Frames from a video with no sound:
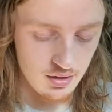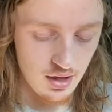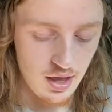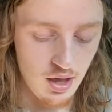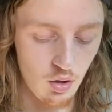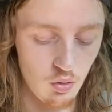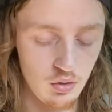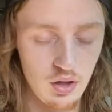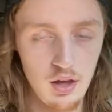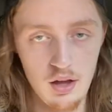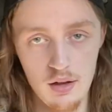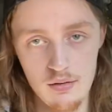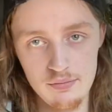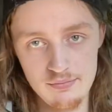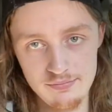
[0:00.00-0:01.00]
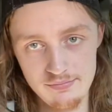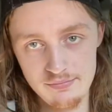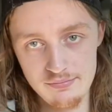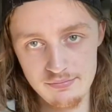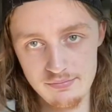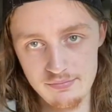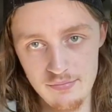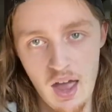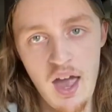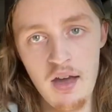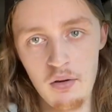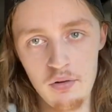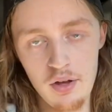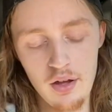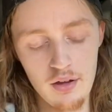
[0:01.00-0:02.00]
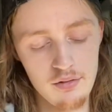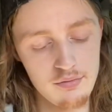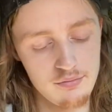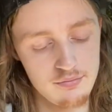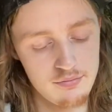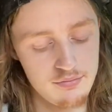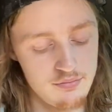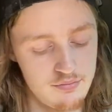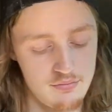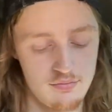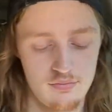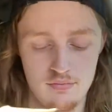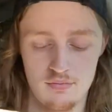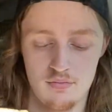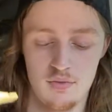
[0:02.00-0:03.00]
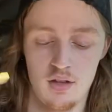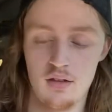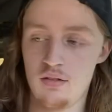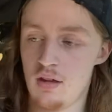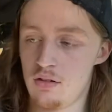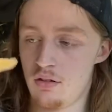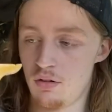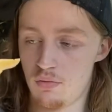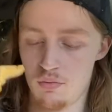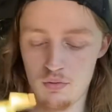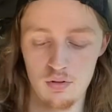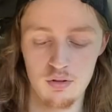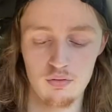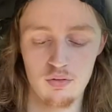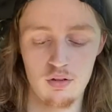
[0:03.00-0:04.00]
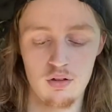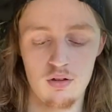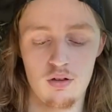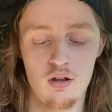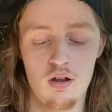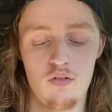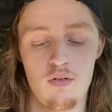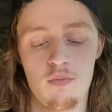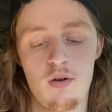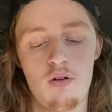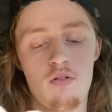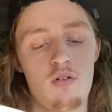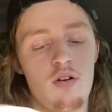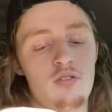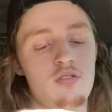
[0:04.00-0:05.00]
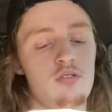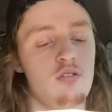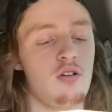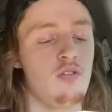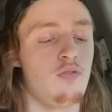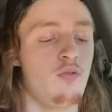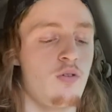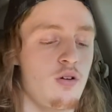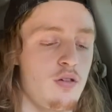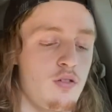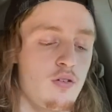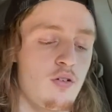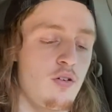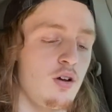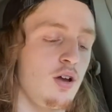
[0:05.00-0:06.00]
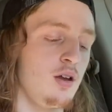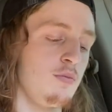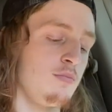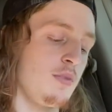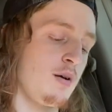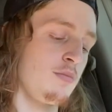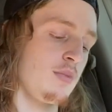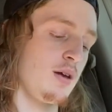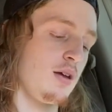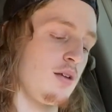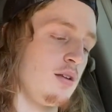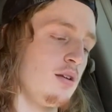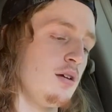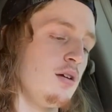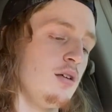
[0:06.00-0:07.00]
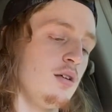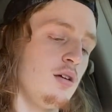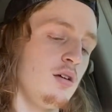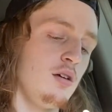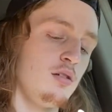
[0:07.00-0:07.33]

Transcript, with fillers: Hell yeah. Hell yeah. At least they took really, really good care of it. Bone Crusher 640, the green, my man.